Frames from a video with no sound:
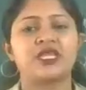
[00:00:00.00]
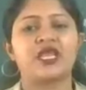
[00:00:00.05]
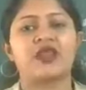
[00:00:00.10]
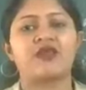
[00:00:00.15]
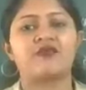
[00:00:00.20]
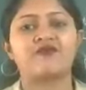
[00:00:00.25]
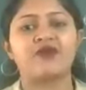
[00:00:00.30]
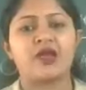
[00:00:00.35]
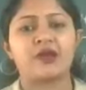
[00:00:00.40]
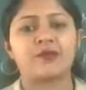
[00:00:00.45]
the
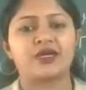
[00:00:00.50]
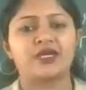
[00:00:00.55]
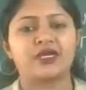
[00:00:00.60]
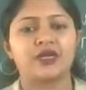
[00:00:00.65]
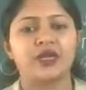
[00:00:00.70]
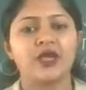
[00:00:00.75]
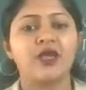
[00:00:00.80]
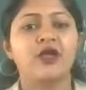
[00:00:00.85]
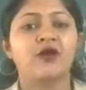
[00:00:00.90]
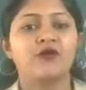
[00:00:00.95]
environment.
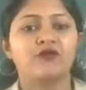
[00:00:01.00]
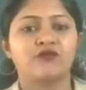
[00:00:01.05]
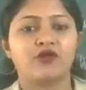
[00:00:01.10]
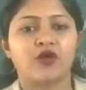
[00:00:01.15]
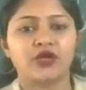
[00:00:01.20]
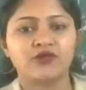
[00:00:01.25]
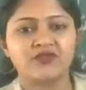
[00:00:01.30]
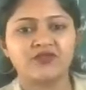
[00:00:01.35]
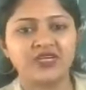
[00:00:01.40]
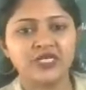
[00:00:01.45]

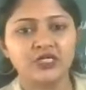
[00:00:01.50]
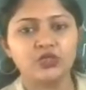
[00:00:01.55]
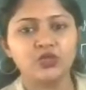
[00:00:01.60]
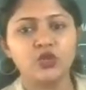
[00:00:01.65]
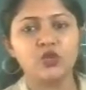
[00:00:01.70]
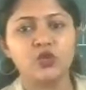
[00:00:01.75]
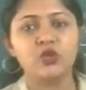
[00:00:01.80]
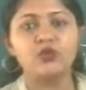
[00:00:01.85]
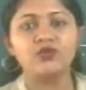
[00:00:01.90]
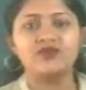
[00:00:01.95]
What we
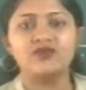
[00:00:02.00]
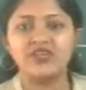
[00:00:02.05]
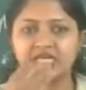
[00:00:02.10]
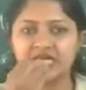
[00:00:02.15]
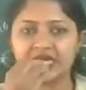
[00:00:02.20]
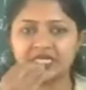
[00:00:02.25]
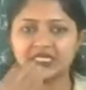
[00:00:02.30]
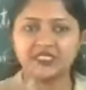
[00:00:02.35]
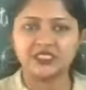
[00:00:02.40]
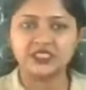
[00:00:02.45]
do,
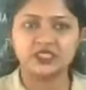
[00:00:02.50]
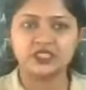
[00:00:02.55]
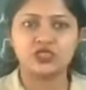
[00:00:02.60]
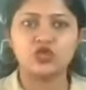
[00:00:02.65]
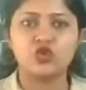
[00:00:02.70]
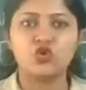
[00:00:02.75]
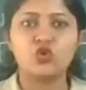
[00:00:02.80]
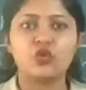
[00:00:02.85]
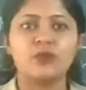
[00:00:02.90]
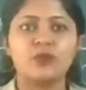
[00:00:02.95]
we
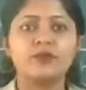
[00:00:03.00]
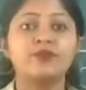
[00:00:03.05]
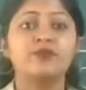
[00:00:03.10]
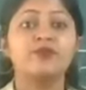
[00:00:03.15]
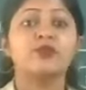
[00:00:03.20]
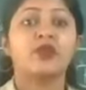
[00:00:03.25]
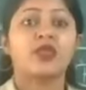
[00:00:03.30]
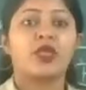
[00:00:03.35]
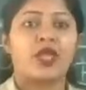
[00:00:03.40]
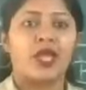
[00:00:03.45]

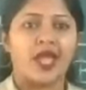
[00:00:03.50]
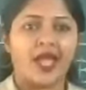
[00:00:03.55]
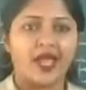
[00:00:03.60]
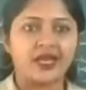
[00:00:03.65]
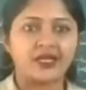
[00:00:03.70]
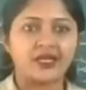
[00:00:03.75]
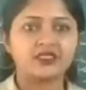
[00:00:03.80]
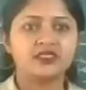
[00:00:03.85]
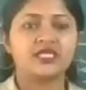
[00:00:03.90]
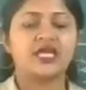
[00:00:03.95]
consume,
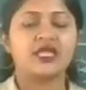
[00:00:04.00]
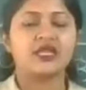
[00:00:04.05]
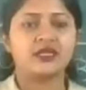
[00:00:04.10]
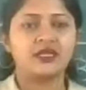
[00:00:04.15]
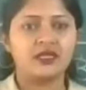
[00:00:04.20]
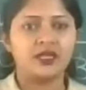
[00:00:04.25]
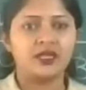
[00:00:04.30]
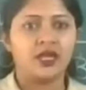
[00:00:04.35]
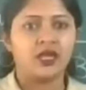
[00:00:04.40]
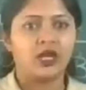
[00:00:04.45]
and
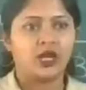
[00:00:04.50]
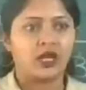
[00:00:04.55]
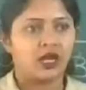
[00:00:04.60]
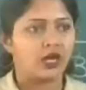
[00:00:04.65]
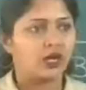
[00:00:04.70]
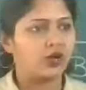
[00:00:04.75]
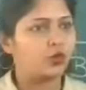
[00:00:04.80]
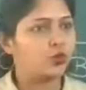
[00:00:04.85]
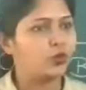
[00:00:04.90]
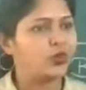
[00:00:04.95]
then
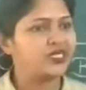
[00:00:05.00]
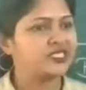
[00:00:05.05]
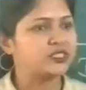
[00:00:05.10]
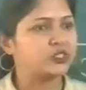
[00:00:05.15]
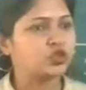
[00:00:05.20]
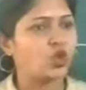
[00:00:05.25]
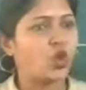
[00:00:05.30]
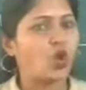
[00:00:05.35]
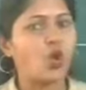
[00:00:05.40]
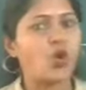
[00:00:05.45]
we
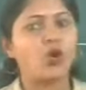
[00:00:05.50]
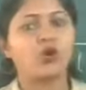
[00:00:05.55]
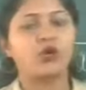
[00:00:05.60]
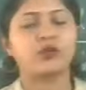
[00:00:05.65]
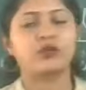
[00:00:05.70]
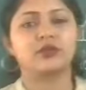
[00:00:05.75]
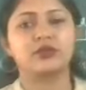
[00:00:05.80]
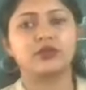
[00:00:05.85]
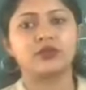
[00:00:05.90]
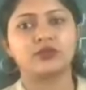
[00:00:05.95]

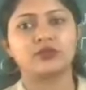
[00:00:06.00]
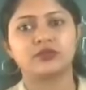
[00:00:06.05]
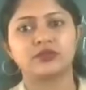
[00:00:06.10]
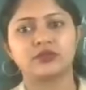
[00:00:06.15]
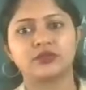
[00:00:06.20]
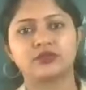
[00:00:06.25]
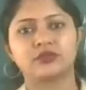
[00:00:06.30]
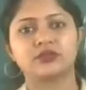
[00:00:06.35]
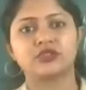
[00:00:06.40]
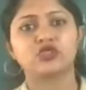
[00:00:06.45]
sow
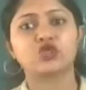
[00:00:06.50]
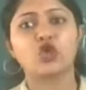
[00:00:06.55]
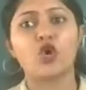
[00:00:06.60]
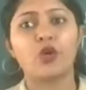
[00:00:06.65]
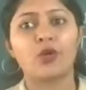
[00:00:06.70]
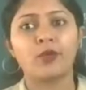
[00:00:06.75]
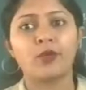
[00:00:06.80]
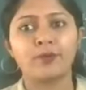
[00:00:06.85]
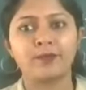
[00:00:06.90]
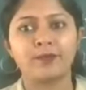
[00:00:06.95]

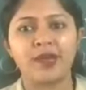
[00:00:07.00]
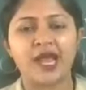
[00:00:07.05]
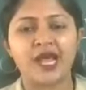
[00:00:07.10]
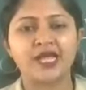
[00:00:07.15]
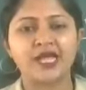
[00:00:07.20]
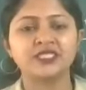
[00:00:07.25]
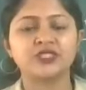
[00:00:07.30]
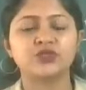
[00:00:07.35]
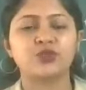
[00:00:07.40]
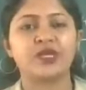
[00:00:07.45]

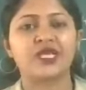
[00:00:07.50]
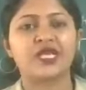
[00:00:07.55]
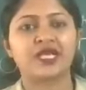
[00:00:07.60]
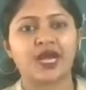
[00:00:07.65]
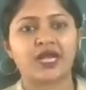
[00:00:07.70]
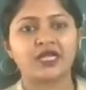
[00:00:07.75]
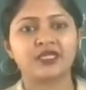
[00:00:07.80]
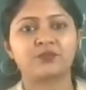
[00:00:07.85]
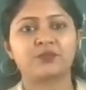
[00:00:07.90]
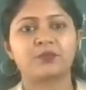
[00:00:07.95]
plants, we
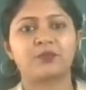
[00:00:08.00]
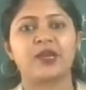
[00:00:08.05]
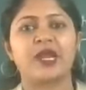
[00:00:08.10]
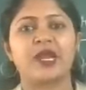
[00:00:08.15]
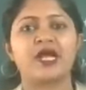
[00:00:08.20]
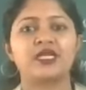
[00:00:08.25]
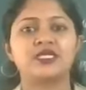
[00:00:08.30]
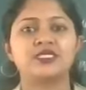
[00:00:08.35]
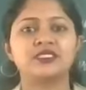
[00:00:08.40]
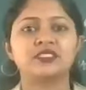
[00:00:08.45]
cut
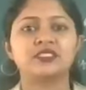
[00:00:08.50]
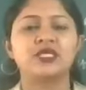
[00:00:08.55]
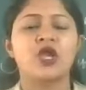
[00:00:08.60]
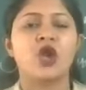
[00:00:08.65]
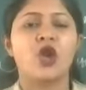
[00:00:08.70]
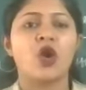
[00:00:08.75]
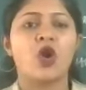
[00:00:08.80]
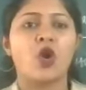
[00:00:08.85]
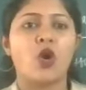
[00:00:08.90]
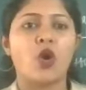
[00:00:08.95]
plants,
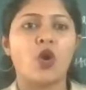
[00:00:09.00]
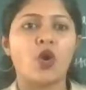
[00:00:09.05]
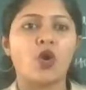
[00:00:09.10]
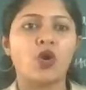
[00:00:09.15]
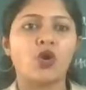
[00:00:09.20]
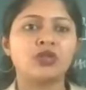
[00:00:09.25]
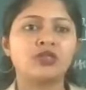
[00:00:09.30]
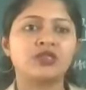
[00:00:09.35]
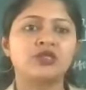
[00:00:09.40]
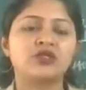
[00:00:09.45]

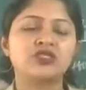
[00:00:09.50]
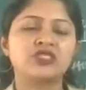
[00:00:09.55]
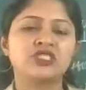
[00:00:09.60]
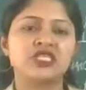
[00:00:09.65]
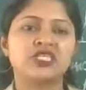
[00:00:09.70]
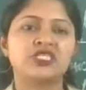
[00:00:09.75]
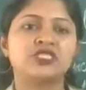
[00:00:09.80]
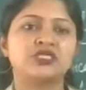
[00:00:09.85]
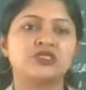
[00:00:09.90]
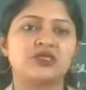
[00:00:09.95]
all those
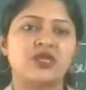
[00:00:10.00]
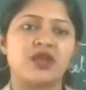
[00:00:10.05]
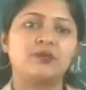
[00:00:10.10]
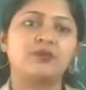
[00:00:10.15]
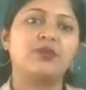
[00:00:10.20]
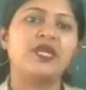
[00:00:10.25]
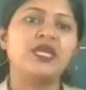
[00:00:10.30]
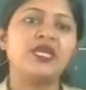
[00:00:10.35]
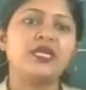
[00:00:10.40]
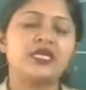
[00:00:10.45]
things.
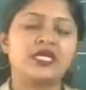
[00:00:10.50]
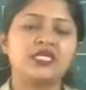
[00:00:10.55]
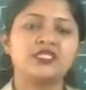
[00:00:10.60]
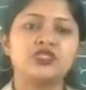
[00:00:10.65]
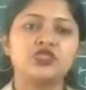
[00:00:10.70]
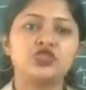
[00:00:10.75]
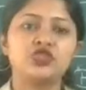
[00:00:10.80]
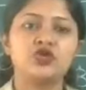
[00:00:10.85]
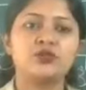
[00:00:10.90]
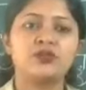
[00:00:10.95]
Being
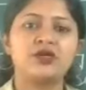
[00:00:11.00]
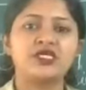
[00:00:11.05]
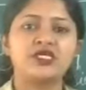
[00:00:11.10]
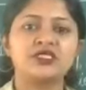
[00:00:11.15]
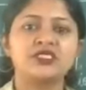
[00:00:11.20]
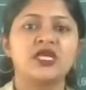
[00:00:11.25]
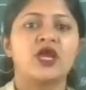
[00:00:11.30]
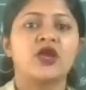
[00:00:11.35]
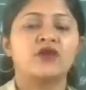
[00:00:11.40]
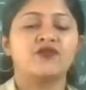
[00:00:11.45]
consumers,
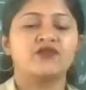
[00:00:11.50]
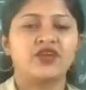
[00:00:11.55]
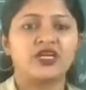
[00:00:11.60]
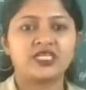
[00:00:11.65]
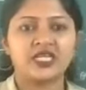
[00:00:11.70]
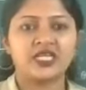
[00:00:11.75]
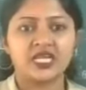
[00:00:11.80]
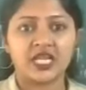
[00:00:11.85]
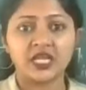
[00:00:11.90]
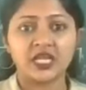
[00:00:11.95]

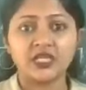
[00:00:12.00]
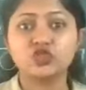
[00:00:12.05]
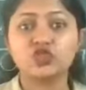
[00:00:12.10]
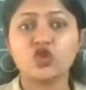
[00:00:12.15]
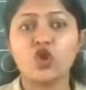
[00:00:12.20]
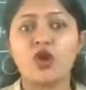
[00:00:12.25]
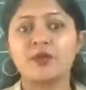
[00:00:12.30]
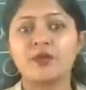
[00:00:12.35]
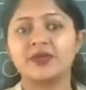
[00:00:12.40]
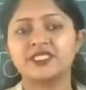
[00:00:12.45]
we're taking
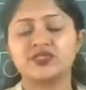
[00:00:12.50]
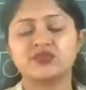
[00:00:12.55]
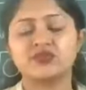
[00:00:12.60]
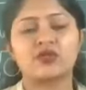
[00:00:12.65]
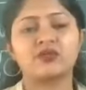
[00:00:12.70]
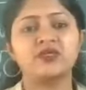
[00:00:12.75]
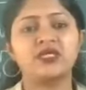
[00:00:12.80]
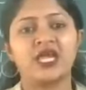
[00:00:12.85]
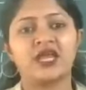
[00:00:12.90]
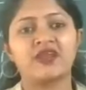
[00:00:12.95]
so much
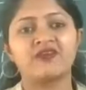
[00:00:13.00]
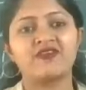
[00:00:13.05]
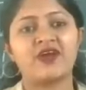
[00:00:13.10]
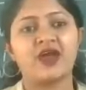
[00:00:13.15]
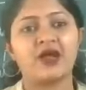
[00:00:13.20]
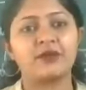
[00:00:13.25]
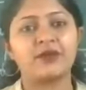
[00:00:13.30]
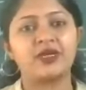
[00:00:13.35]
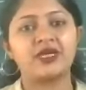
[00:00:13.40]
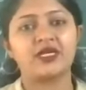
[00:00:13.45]
from the
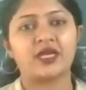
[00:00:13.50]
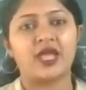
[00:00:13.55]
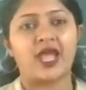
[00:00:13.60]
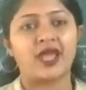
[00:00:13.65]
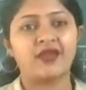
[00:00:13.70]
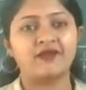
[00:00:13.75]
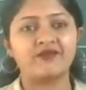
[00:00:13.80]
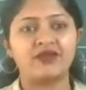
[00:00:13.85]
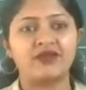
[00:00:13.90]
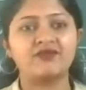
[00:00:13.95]
environment.
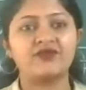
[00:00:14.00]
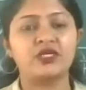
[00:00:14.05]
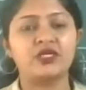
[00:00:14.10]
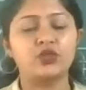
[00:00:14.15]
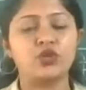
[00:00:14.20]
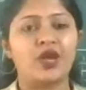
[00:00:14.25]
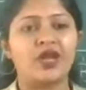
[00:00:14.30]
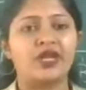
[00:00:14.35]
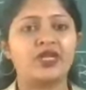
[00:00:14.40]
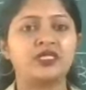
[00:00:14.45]
And when we
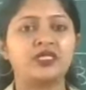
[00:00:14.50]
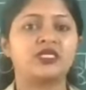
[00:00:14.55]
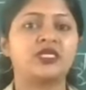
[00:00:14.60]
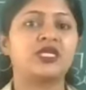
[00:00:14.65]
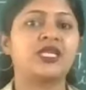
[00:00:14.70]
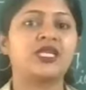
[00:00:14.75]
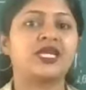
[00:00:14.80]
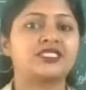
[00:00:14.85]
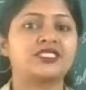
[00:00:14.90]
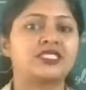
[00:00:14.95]
do anything
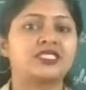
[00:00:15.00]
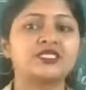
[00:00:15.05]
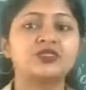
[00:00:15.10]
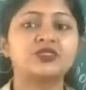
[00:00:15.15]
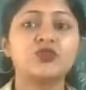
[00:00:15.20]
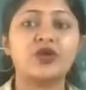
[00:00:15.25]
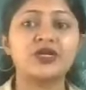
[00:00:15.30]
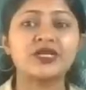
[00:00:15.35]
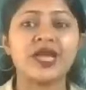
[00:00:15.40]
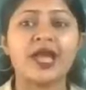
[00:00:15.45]
in excess,
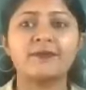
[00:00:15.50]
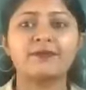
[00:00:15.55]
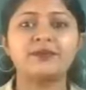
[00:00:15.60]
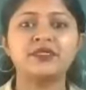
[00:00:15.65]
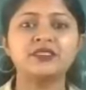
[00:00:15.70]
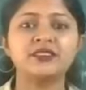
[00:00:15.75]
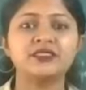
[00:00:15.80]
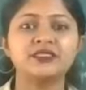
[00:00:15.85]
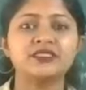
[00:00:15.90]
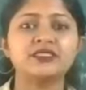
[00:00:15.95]
what
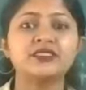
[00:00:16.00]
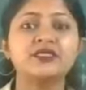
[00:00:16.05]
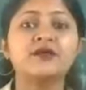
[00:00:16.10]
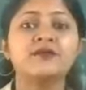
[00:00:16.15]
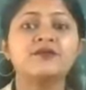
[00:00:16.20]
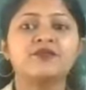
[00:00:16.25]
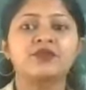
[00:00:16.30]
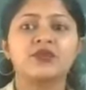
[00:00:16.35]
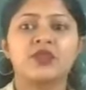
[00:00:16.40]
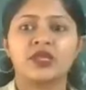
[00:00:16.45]
happens?
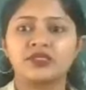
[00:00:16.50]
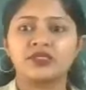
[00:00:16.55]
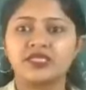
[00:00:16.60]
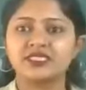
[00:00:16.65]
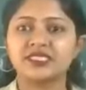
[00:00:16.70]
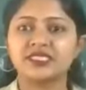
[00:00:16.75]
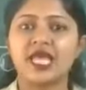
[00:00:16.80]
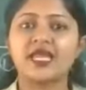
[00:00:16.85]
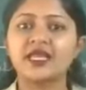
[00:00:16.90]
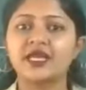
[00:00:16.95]
The
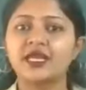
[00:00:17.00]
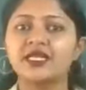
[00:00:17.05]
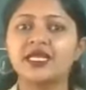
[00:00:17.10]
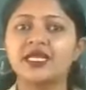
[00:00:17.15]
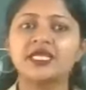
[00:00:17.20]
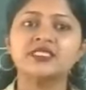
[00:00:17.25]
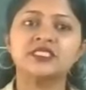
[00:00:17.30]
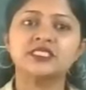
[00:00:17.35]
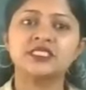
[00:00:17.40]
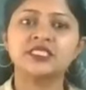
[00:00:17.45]
cycle
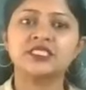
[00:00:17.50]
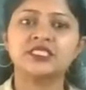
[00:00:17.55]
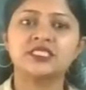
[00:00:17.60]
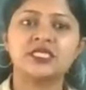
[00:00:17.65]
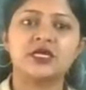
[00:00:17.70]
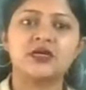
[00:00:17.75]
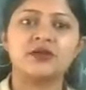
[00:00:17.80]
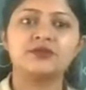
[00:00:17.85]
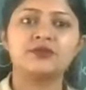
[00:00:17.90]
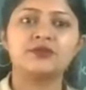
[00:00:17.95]
gets
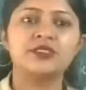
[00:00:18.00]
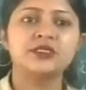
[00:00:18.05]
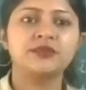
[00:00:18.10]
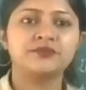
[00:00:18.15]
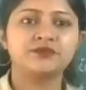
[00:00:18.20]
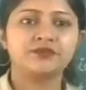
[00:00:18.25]
disturbed.